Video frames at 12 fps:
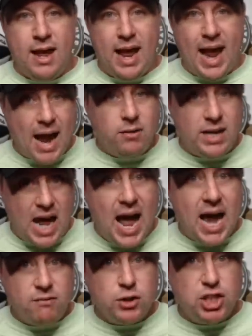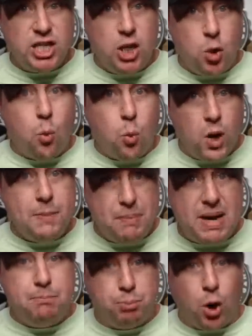Allen Iverson would
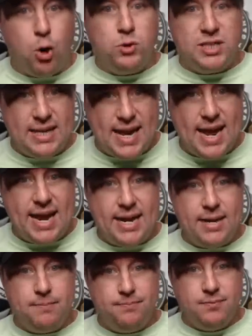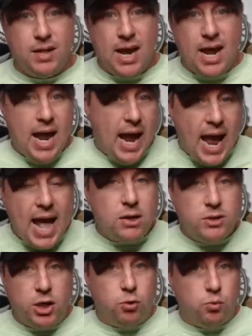be broke today. How
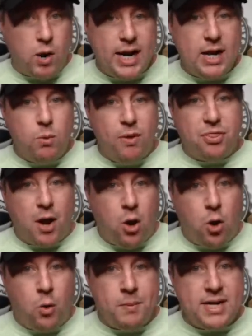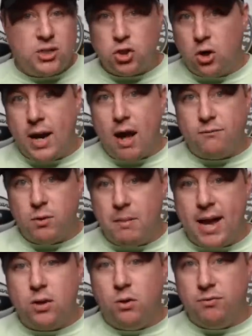did running with the homies turn out for
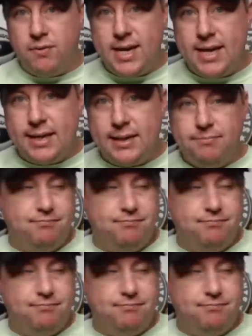Michael Vick?